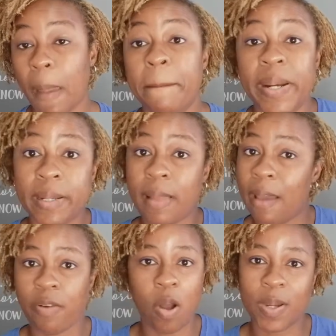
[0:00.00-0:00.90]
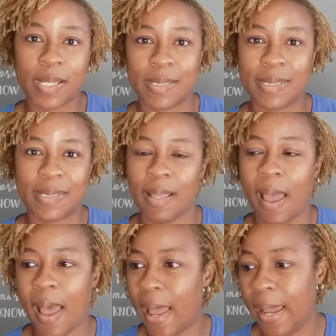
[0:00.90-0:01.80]
But I've always
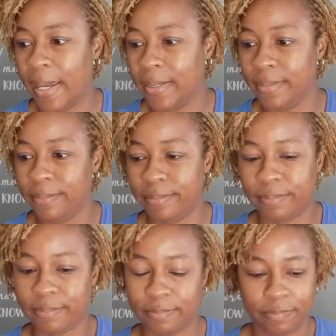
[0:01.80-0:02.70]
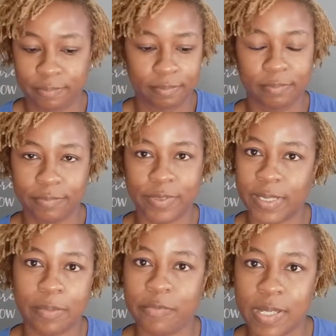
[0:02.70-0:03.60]
had, for
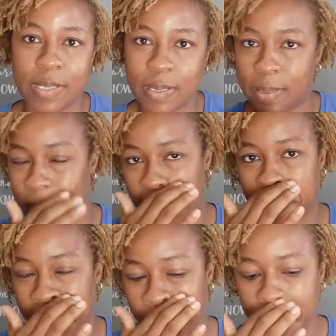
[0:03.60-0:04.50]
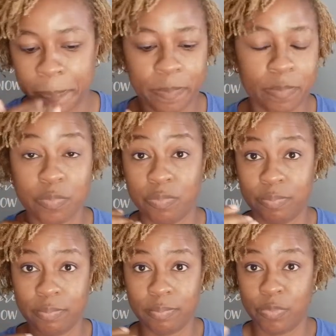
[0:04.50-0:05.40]
some reason,
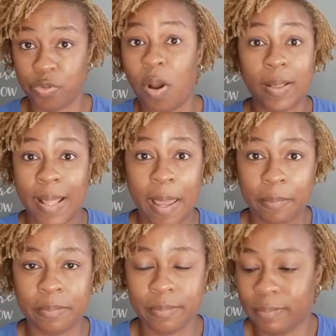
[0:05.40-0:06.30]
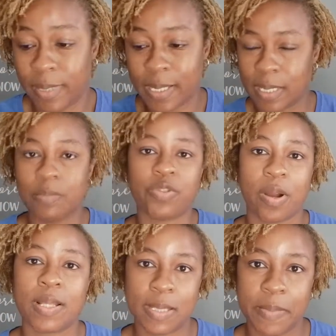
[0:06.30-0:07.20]
drawn them. They seem
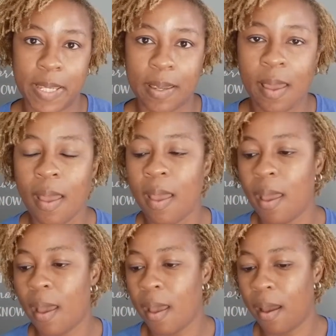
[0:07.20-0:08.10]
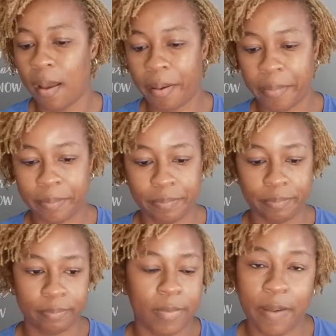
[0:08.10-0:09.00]
drawn to me.
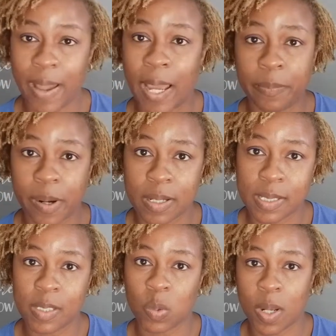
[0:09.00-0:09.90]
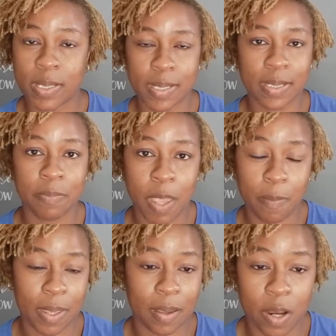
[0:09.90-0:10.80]
I've had persons wanting to
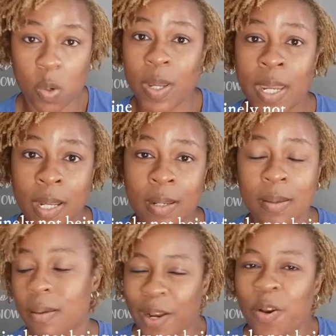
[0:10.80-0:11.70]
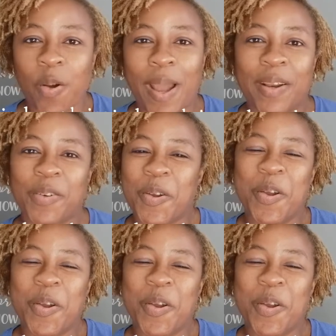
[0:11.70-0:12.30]
make me their queen. I don't know. I